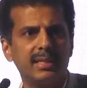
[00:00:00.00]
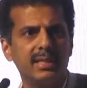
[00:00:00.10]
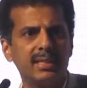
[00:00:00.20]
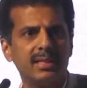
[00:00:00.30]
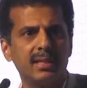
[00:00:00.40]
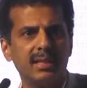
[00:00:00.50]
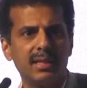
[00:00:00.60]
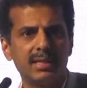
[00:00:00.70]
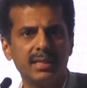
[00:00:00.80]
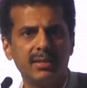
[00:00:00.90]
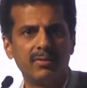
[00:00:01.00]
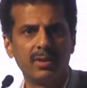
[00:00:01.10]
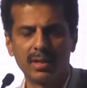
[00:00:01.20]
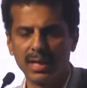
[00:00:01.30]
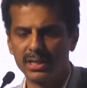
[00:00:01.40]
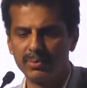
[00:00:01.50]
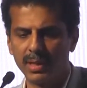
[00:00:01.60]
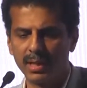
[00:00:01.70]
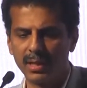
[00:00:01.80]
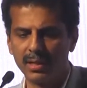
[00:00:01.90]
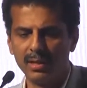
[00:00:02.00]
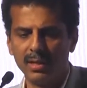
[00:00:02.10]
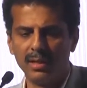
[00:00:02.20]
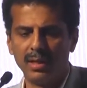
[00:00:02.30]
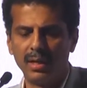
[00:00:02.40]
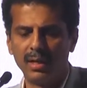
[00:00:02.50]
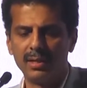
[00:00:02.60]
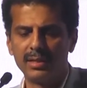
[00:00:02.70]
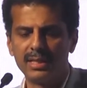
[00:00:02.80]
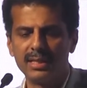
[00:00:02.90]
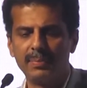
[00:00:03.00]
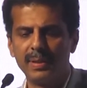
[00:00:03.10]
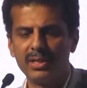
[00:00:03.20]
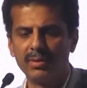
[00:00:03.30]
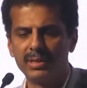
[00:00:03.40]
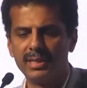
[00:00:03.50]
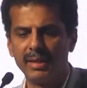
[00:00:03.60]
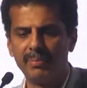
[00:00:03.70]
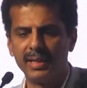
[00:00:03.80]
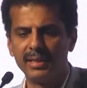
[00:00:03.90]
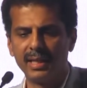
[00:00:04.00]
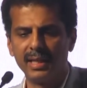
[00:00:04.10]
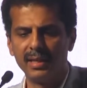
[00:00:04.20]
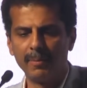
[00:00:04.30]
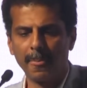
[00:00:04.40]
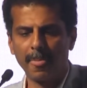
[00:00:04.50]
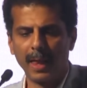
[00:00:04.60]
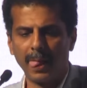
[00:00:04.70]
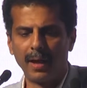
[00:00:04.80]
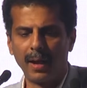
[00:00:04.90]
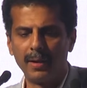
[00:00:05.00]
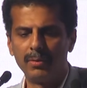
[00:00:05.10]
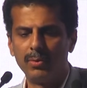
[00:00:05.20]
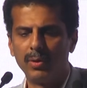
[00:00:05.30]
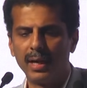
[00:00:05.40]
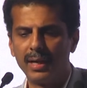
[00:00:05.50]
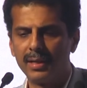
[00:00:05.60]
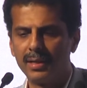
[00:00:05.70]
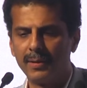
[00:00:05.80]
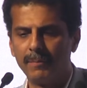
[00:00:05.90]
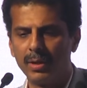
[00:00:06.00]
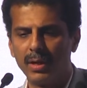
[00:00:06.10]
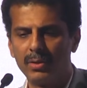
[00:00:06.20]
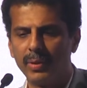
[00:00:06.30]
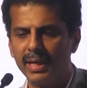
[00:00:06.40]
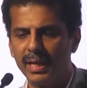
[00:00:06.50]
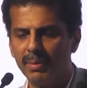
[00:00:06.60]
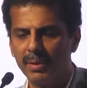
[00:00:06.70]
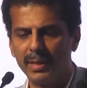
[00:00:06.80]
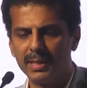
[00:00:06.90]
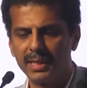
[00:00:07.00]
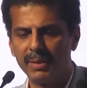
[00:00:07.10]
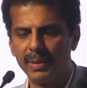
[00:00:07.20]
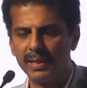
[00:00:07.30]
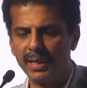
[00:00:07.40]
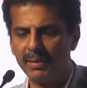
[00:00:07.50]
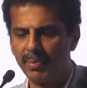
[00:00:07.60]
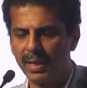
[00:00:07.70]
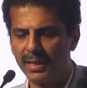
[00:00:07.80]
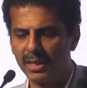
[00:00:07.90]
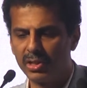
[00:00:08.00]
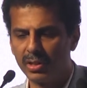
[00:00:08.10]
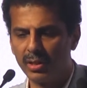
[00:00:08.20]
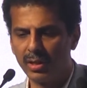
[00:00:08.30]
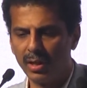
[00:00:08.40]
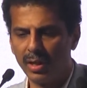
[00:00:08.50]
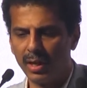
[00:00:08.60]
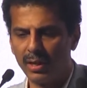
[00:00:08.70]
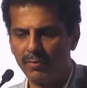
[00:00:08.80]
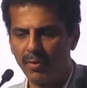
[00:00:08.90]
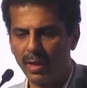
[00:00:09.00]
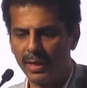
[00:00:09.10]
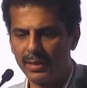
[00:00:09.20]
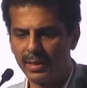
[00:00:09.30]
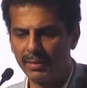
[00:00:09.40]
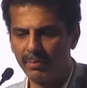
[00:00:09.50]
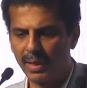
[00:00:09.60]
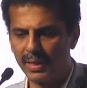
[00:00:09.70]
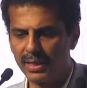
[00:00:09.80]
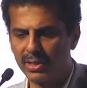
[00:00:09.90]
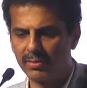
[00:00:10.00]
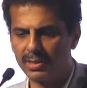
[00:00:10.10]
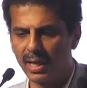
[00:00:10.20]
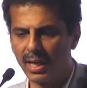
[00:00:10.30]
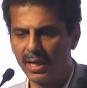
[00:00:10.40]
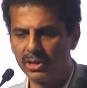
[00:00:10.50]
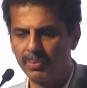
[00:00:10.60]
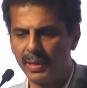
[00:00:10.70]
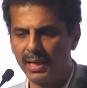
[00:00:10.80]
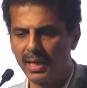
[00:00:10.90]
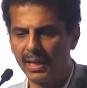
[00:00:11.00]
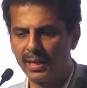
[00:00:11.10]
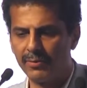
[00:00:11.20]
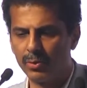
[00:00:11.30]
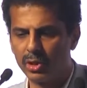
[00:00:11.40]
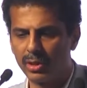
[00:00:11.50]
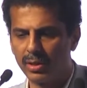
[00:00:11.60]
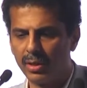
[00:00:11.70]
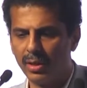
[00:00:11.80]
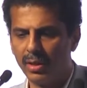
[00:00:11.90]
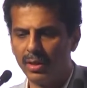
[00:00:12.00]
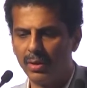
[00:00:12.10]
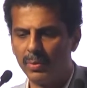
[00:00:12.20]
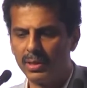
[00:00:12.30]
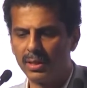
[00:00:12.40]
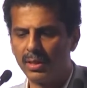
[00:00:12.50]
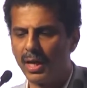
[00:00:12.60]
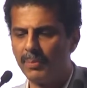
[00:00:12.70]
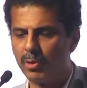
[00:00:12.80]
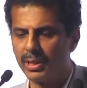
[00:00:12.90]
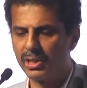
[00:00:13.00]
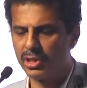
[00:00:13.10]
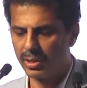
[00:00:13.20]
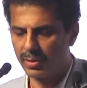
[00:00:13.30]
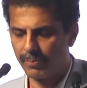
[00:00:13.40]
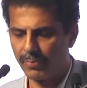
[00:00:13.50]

This is courtesy of Dr. Rajmaka. this is a patient with sapien 3. Uh, who had a 29 millimeter sapien 3 implantation. And following the implantation, there was a large pericardial effusion with uh, hypotension.